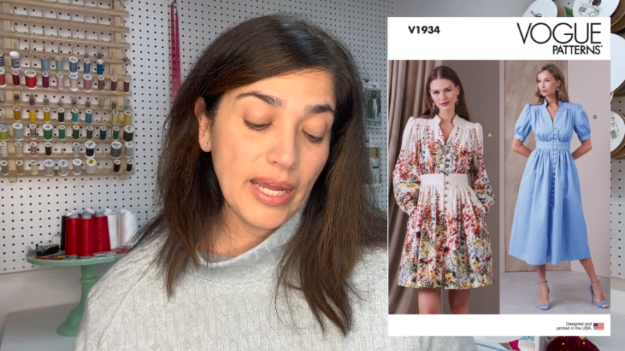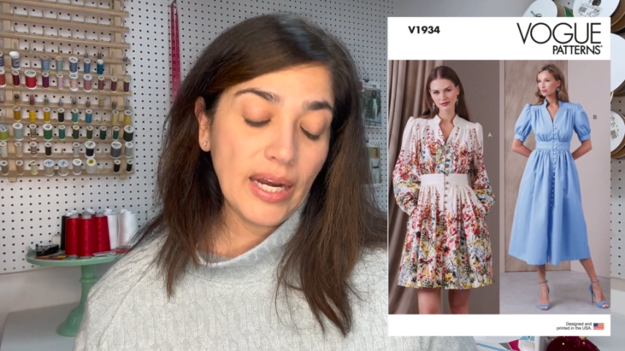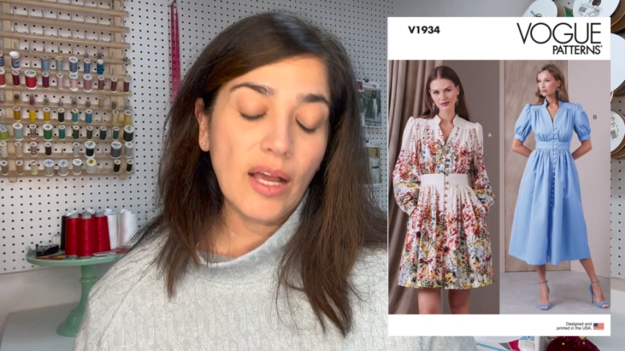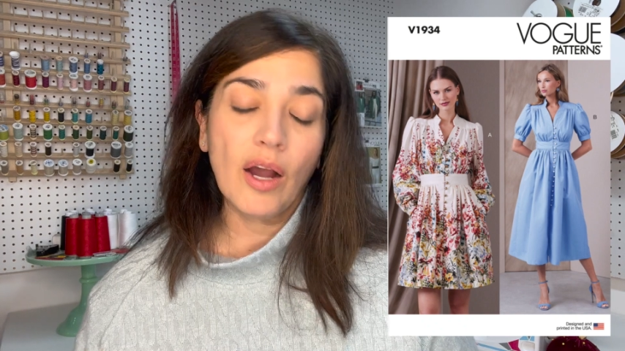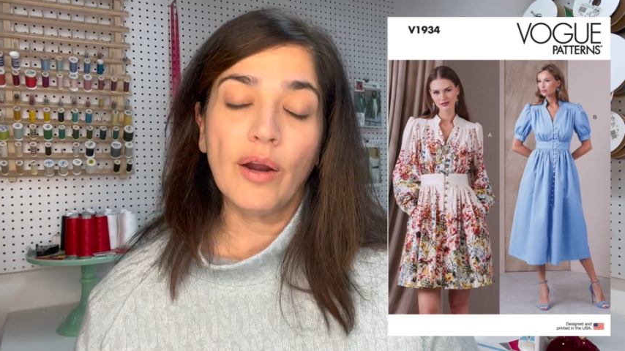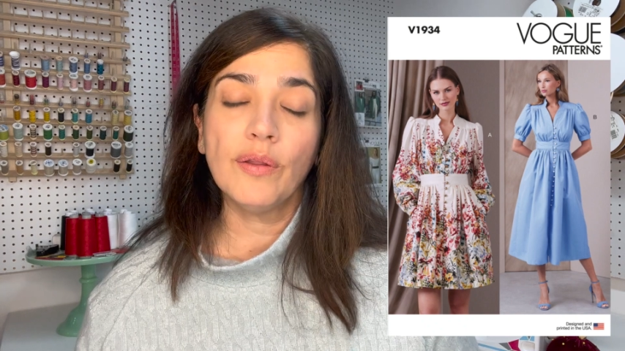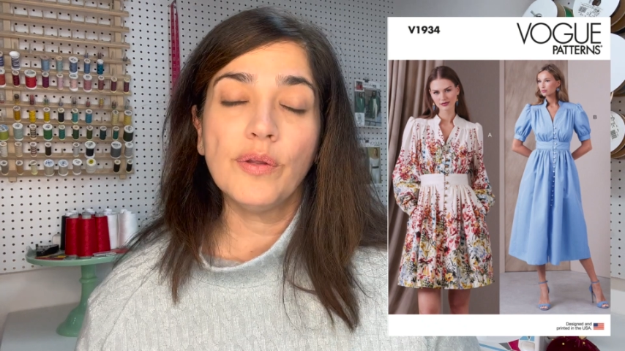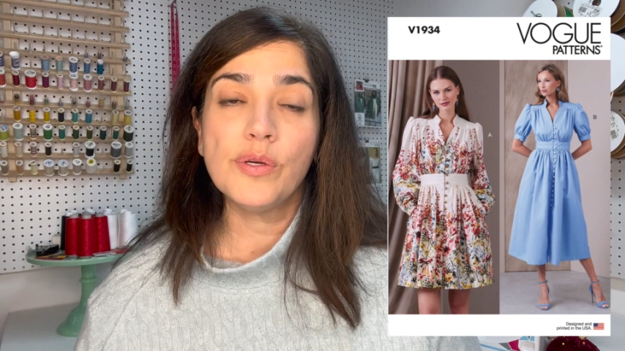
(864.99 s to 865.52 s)

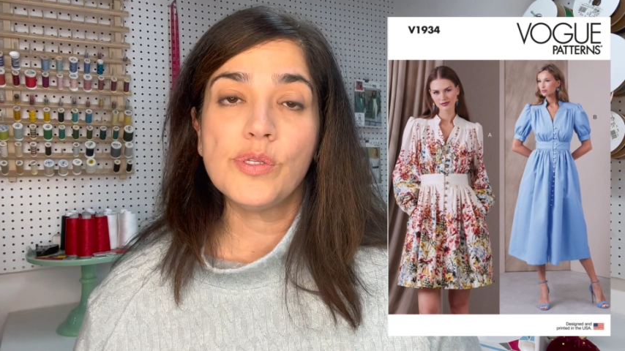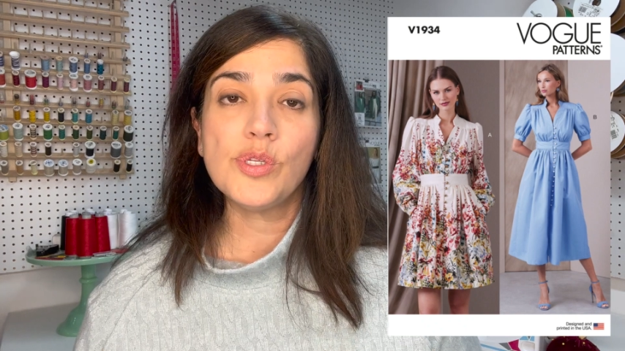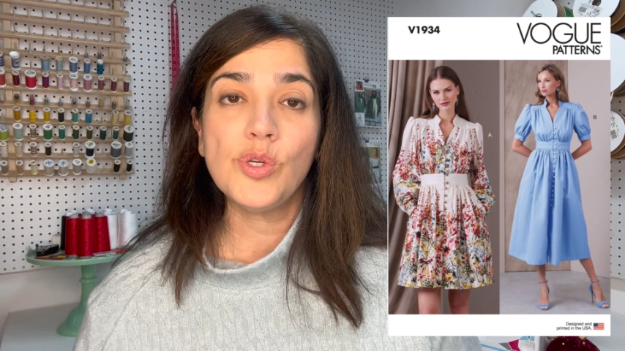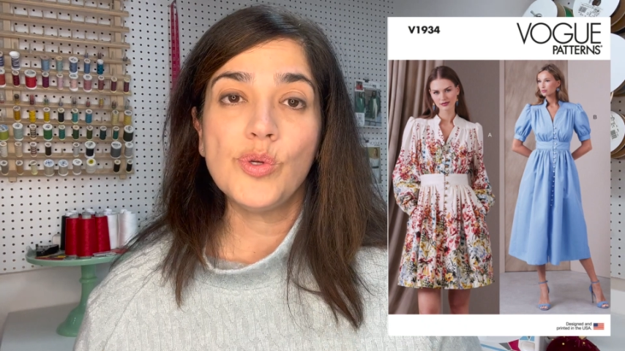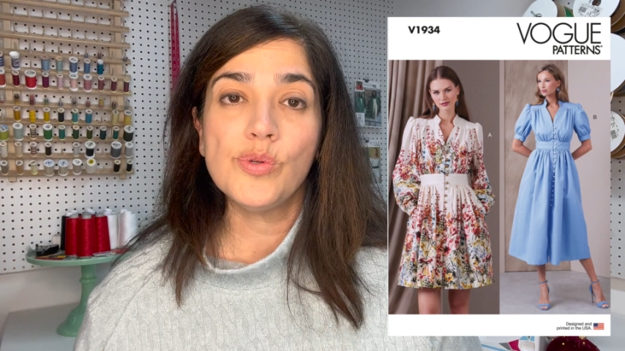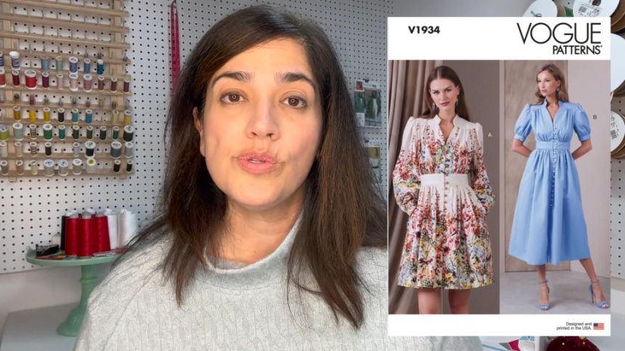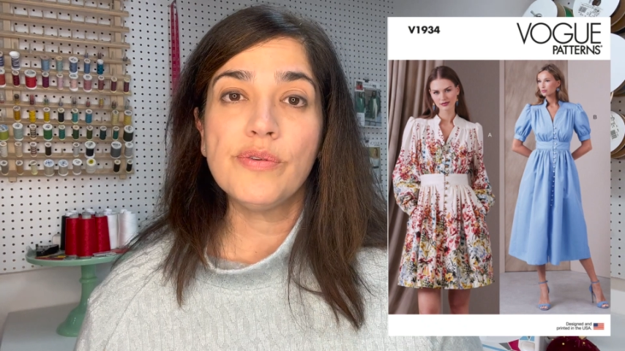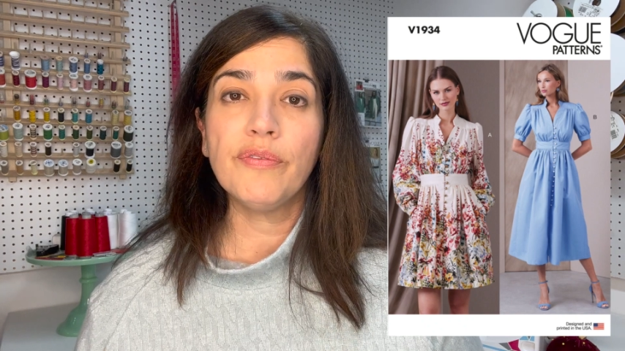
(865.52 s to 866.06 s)
Carlos
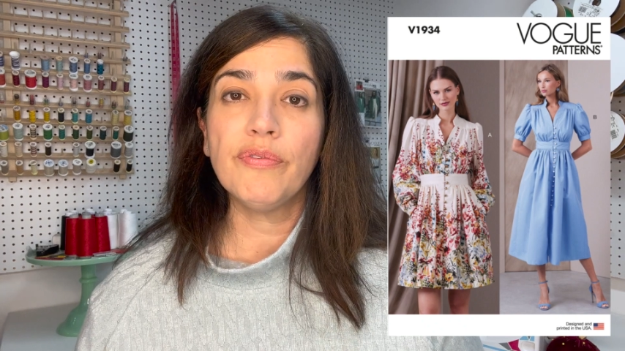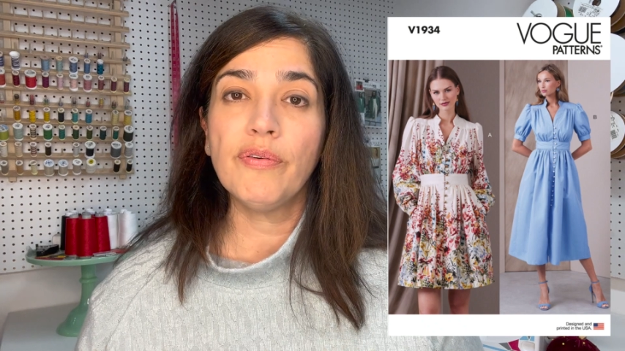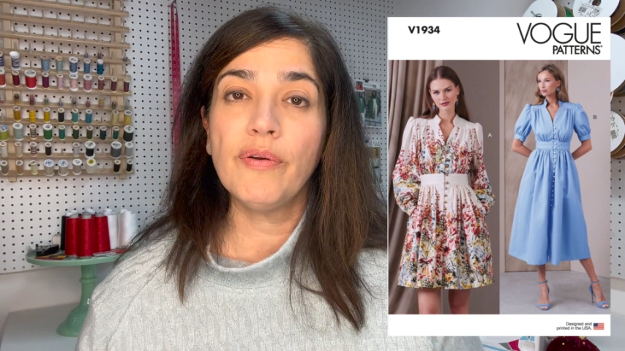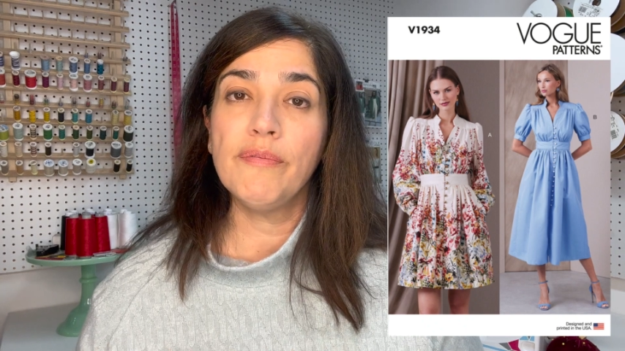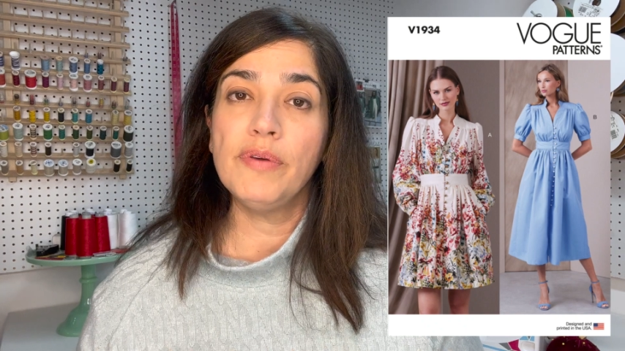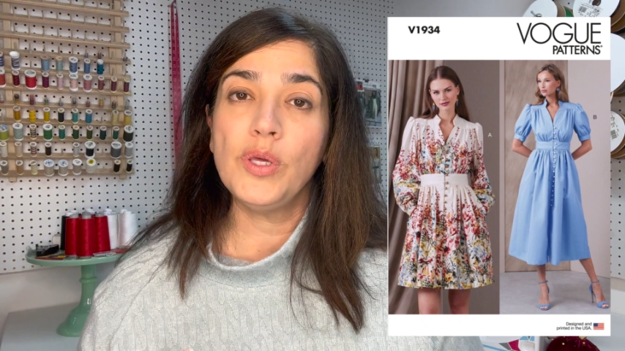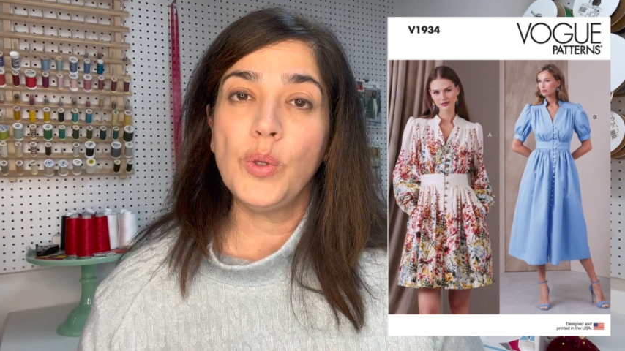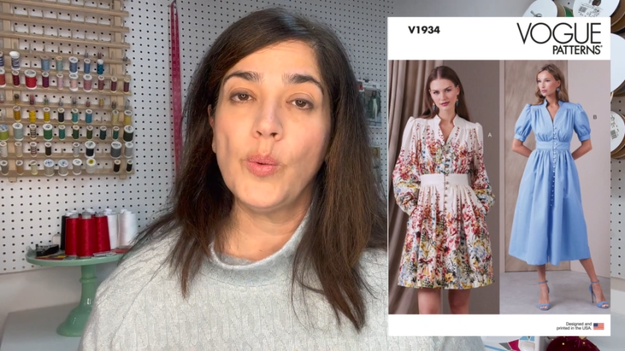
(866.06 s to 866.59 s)
used for
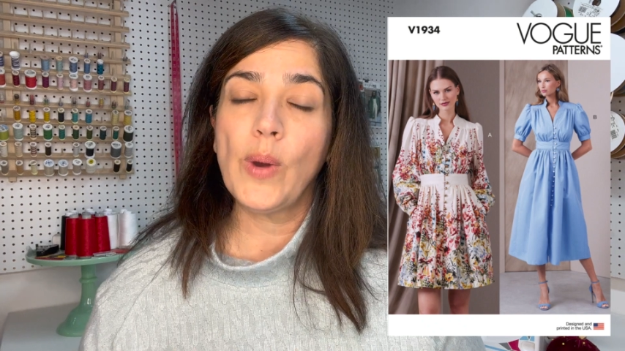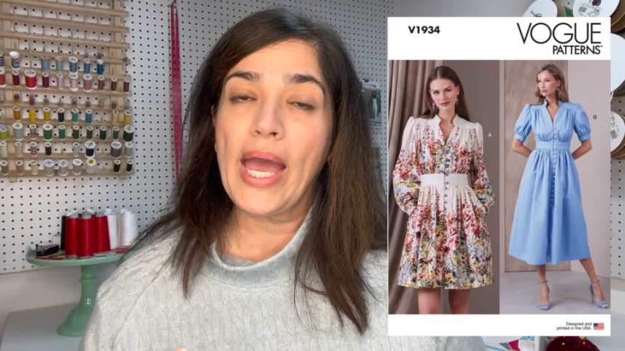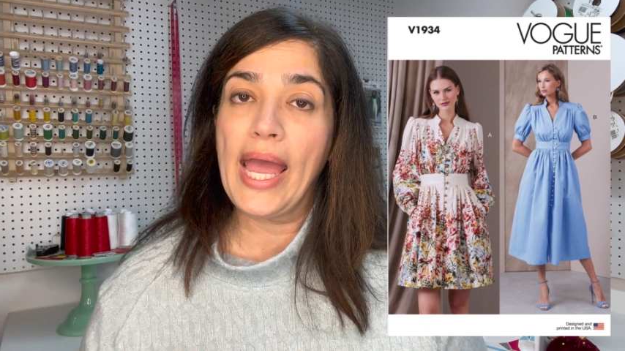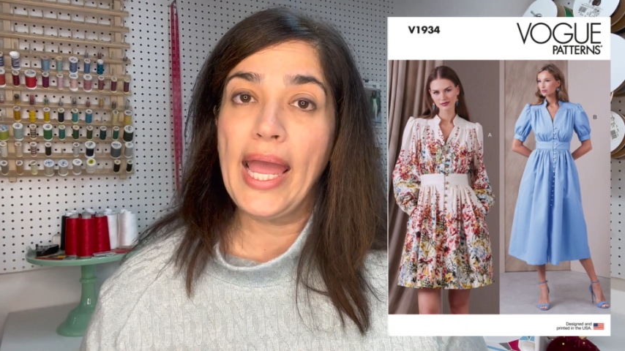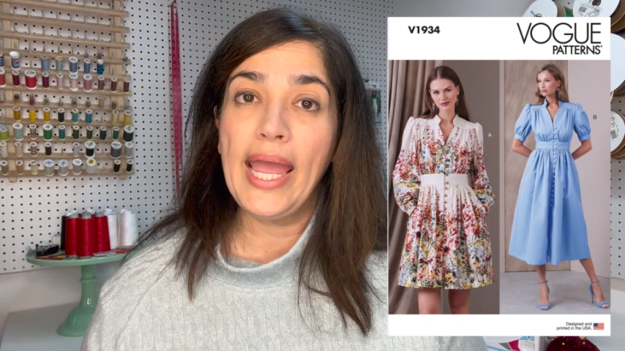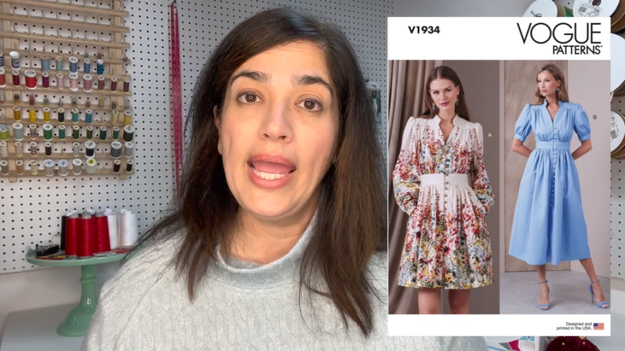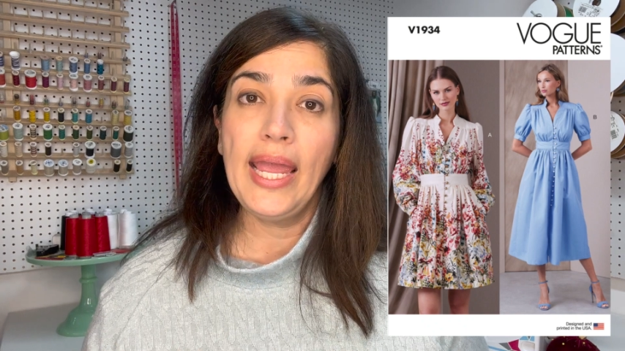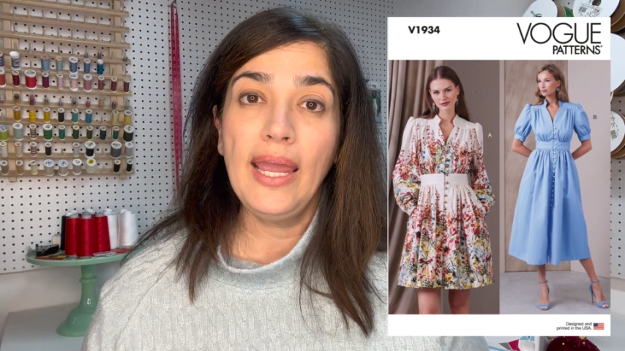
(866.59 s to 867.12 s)
View
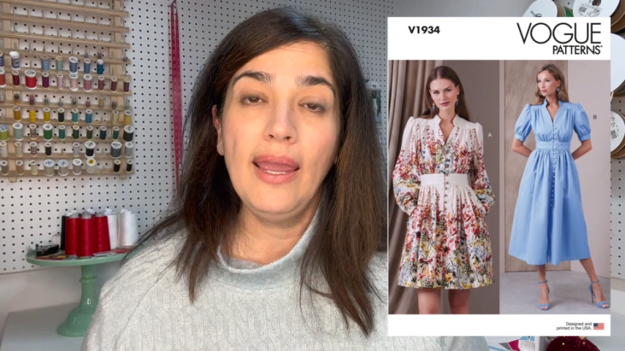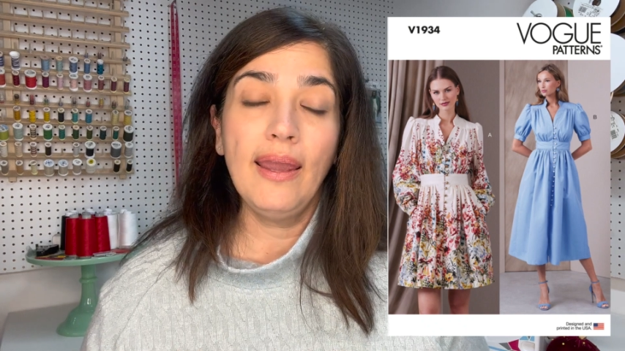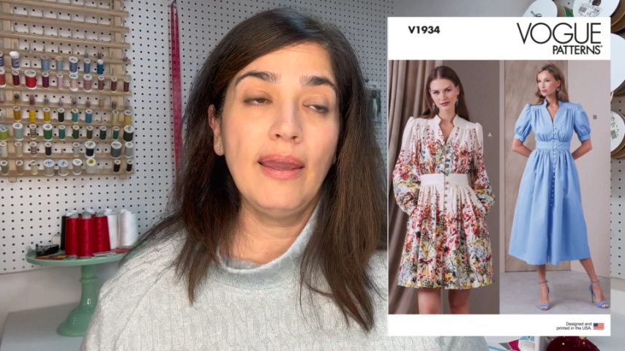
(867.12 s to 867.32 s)
A.